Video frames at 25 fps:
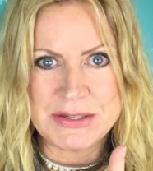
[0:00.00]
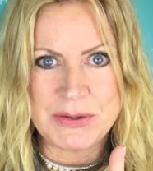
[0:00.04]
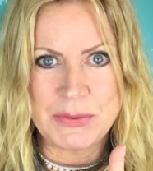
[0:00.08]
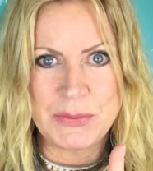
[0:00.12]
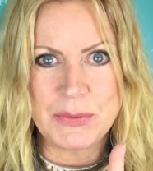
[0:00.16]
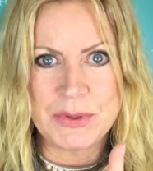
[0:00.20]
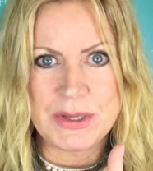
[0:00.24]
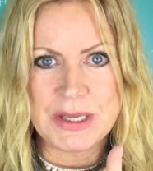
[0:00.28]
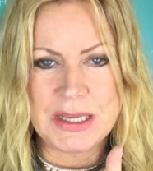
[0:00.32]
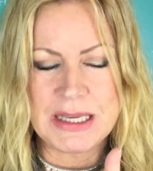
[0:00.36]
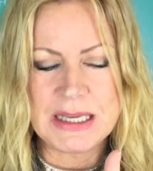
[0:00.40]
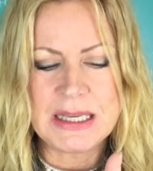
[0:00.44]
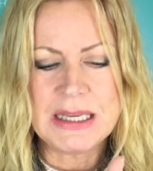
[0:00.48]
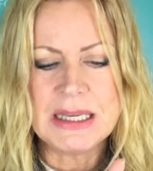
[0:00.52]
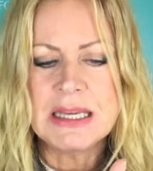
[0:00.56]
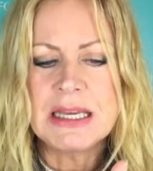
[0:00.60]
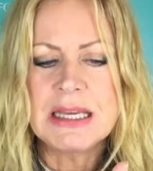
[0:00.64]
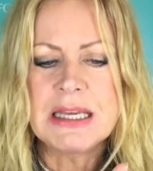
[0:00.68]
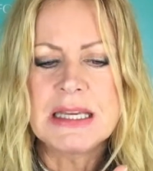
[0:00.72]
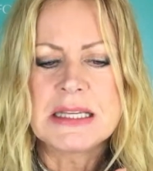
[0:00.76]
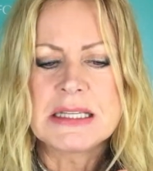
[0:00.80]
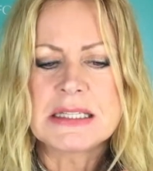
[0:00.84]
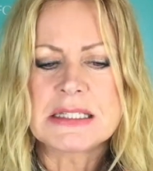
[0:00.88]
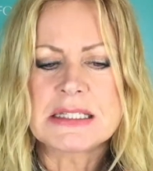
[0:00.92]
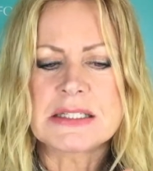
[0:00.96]
Okay,
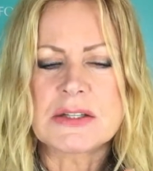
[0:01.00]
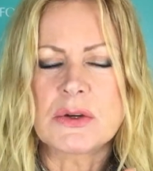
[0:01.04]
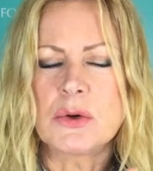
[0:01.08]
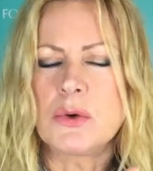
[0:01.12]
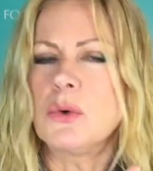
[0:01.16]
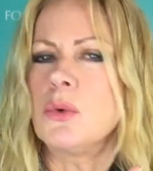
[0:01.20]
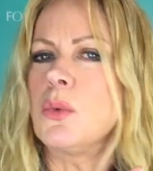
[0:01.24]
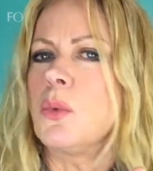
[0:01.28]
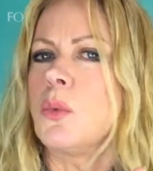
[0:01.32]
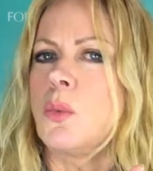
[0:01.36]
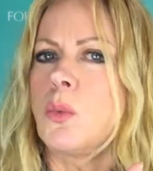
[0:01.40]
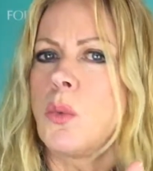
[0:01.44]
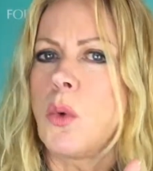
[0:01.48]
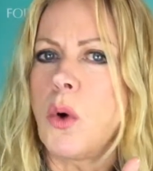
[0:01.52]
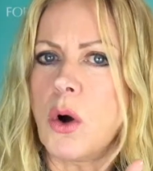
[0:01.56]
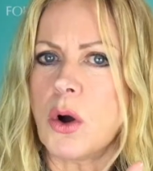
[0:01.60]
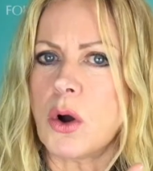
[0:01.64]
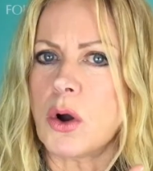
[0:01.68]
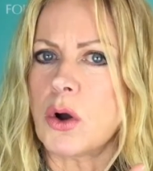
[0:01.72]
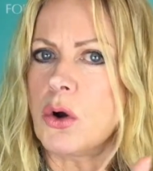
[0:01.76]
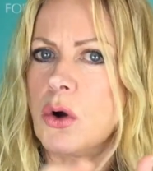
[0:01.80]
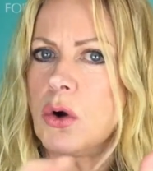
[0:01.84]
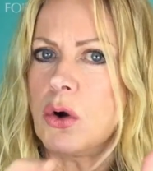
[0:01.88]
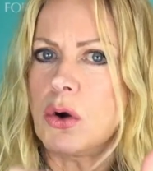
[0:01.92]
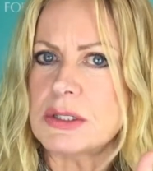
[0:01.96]
so what
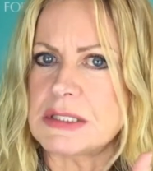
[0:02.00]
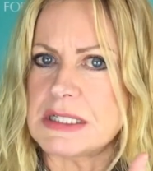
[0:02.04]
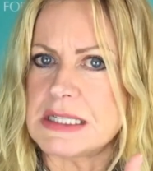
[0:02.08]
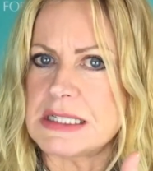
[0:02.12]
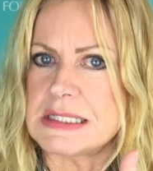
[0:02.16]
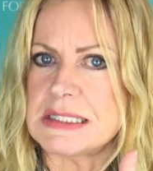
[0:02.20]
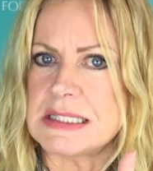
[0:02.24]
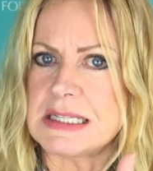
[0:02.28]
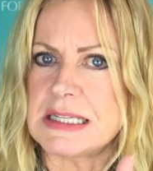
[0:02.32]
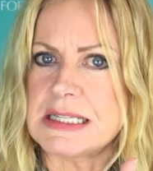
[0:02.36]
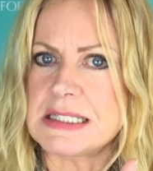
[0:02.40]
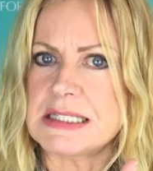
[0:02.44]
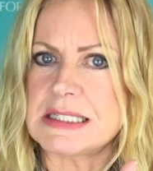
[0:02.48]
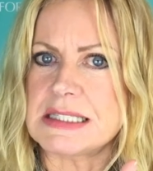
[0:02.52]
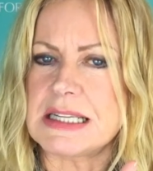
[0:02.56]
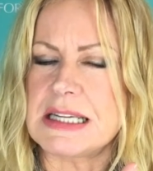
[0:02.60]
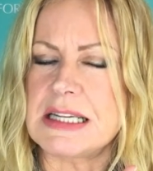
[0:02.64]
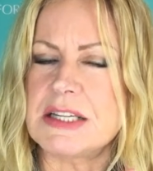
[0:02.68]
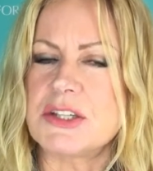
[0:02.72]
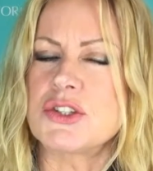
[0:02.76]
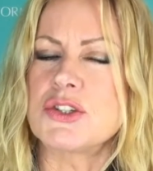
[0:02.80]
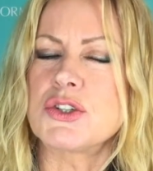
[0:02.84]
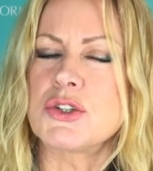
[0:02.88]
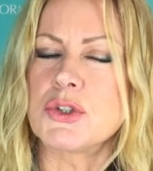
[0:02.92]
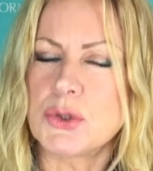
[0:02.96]
causes this
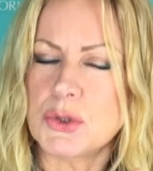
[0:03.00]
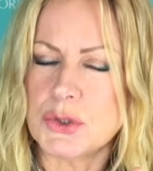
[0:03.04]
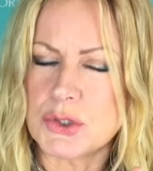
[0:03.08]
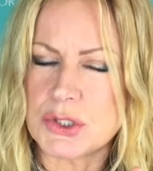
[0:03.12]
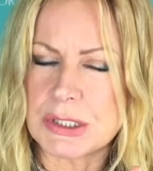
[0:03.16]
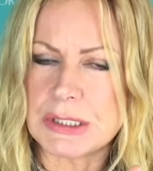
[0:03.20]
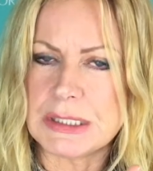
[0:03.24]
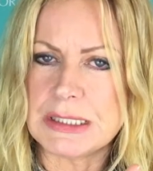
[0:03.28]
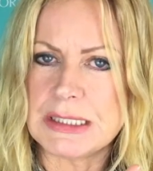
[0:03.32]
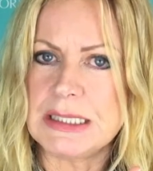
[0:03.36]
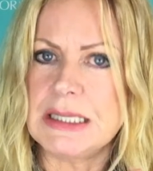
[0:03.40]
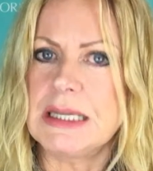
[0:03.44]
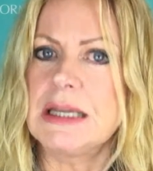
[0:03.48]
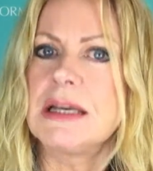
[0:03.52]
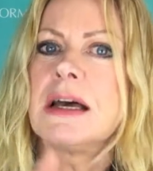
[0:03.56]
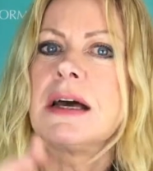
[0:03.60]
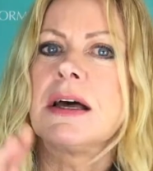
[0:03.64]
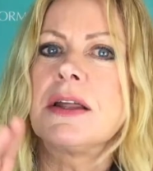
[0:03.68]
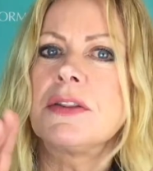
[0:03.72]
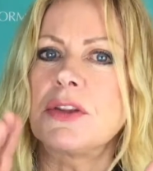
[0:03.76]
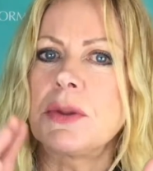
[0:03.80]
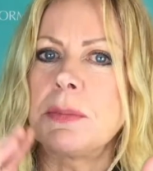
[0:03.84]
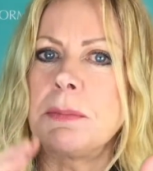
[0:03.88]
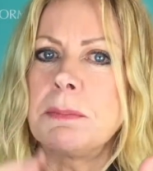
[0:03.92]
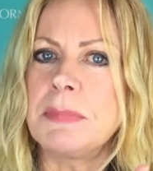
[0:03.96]
is usually
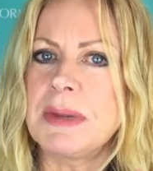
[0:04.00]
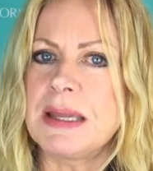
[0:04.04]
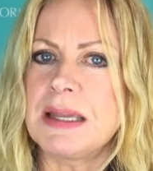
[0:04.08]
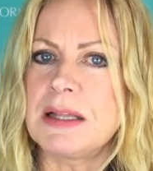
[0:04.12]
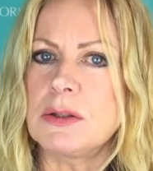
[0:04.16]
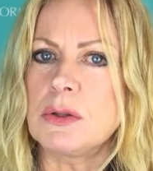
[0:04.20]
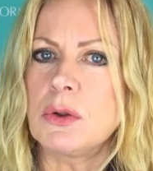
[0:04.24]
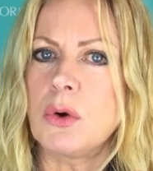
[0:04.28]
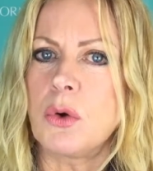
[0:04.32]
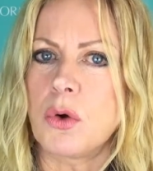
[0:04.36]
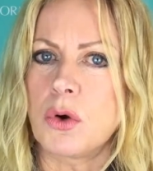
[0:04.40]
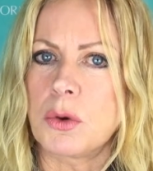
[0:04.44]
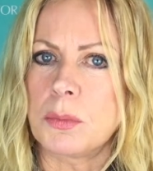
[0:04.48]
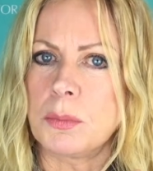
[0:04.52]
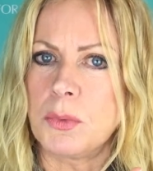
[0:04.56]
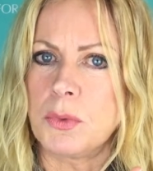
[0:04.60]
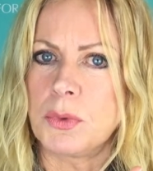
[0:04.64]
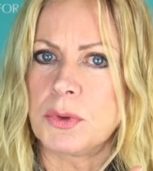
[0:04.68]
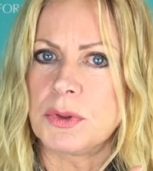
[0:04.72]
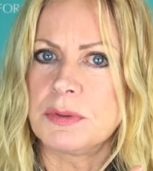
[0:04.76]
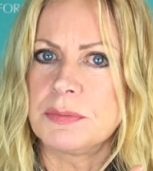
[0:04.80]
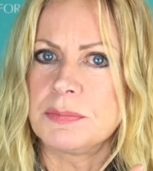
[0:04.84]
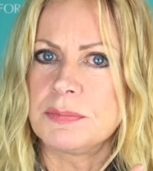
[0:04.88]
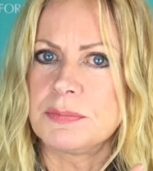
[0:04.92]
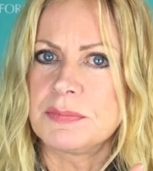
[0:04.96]
the male
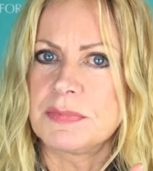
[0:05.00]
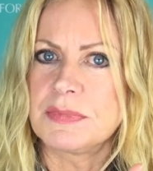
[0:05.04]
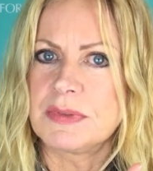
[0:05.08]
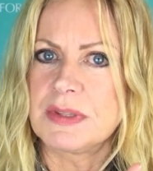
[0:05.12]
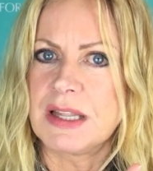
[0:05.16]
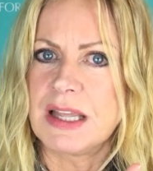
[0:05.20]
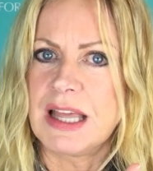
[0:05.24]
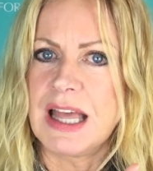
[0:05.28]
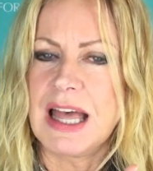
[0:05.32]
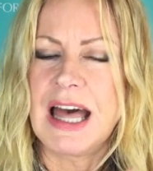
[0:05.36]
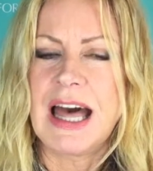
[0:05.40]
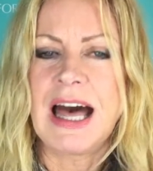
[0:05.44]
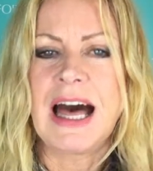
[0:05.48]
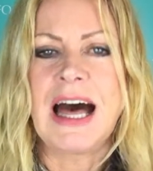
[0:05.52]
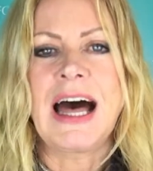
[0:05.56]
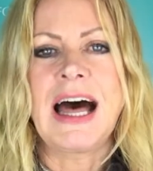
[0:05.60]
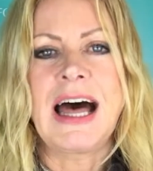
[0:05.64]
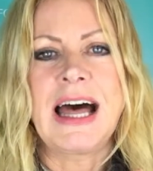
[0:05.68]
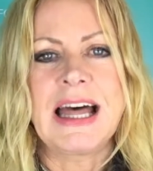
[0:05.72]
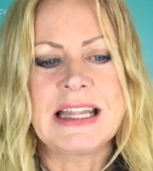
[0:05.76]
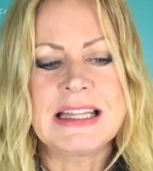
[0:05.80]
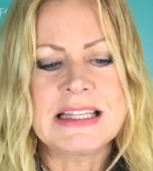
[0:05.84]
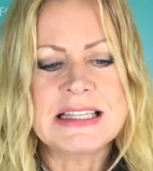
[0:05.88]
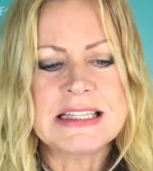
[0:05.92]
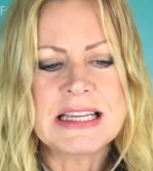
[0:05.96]
hormone,
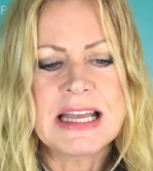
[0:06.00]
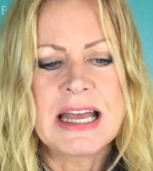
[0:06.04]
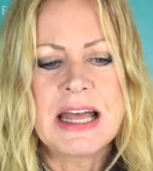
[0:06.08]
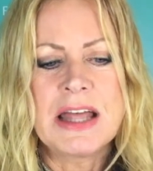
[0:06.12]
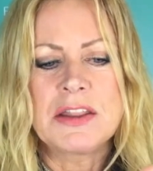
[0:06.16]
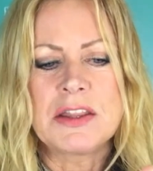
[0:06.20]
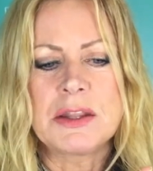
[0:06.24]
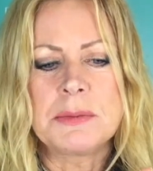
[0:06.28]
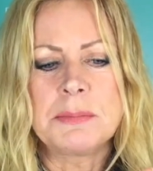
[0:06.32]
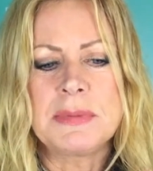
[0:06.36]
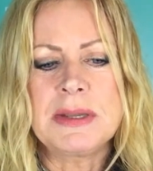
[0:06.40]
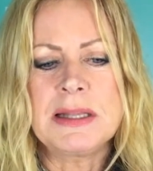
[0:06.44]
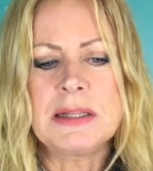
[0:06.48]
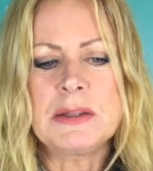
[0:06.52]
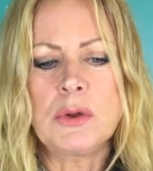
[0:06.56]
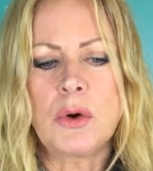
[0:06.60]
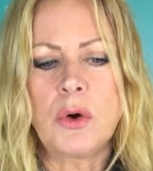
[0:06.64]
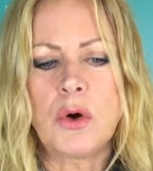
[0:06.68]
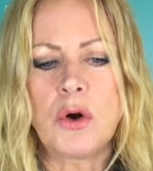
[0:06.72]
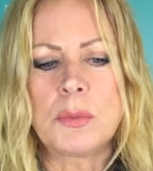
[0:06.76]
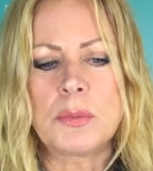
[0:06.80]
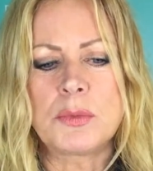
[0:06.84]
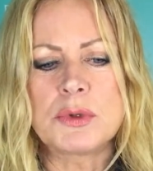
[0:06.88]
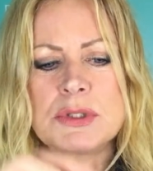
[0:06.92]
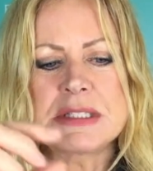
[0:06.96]
and the male
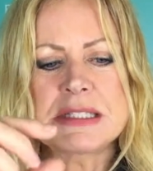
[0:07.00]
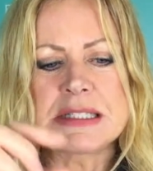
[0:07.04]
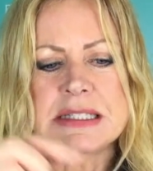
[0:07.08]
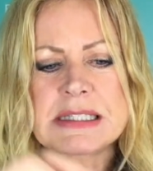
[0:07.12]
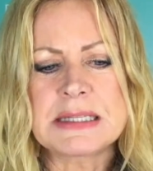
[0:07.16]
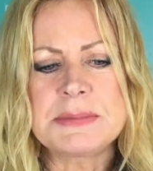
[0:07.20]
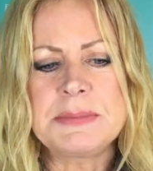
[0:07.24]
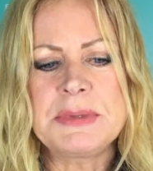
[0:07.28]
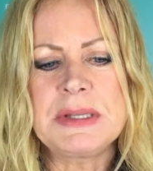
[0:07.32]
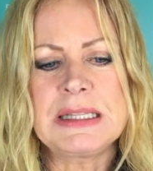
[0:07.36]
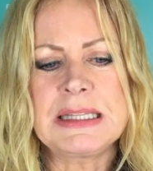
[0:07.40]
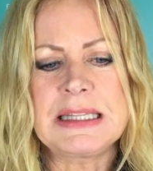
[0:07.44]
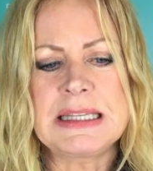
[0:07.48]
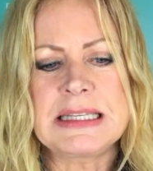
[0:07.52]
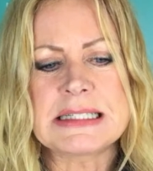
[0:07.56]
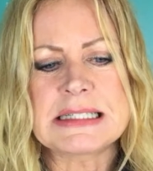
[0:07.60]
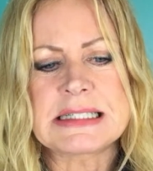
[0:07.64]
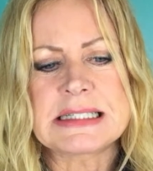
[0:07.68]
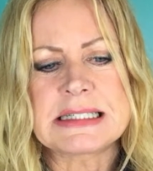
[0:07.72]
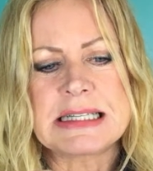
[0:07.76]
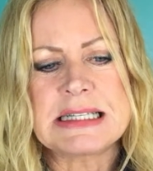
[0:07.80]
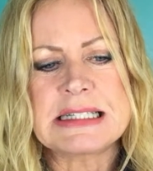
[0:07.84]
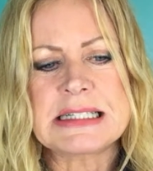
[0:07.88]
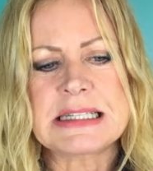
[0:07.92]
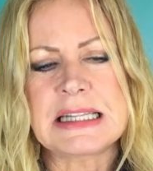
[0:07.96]
hormone stimulates
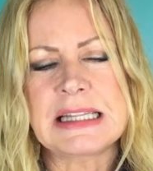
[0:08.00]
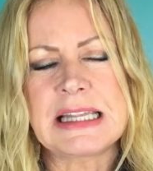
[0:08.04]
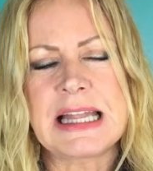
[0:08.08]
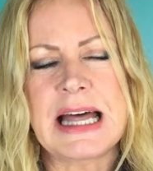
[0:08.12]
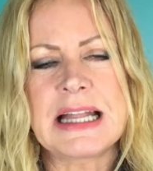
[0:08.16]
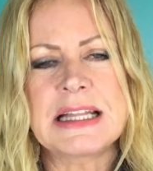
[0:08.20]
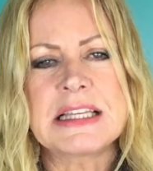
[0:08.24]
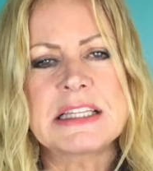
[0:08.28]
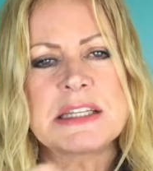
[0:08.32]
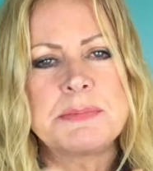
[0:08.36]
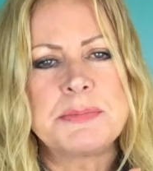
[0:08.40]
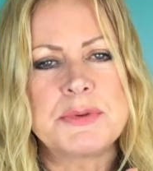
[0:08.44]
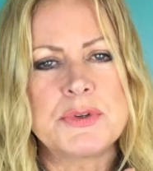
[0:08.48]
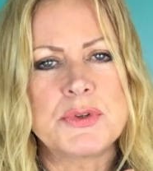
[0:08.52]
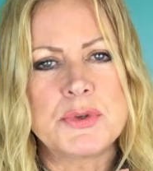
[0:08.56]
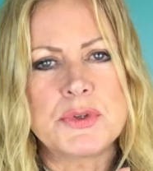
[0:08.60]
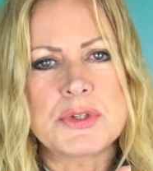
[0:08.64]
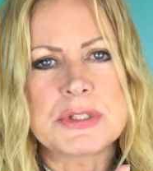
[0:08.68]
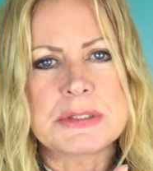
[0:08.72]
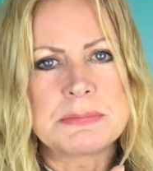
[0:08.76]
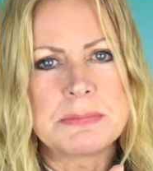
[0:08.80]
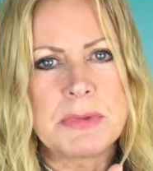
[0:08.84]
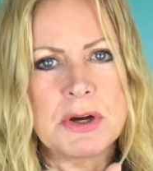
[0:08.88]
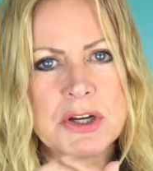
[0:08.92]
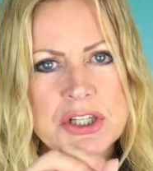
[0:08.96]
this gland to produce
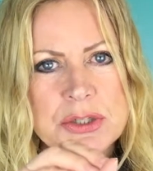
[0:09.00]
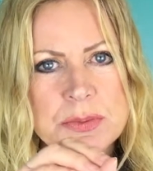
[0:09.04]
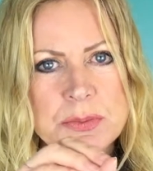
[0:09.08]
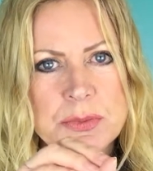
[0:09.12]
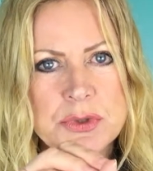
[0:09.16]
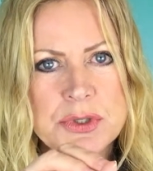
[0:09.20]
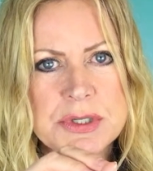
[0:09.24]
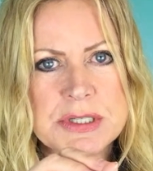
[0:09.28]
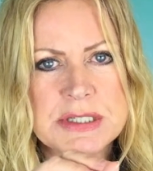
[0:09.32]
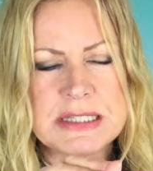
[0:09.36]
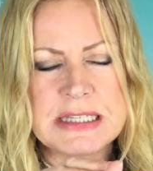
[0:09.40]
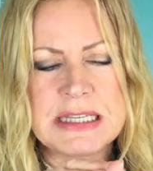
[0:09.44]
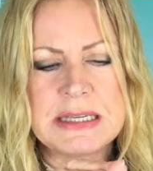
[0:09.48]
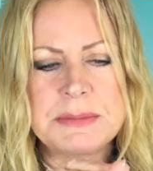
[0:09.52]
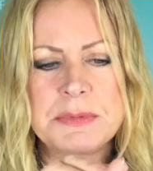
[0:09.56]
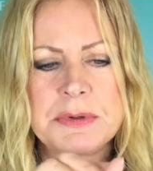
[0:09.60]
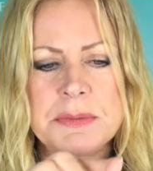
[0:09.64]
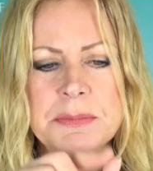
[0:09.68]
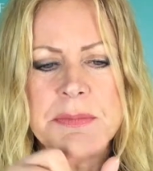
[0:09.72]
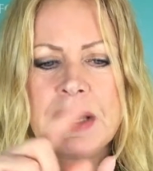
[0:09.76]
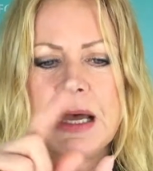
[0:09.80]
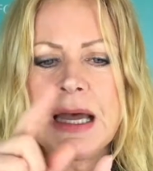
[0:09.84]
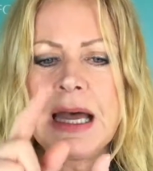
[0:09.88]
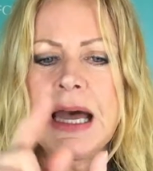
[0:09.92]
much more sebum,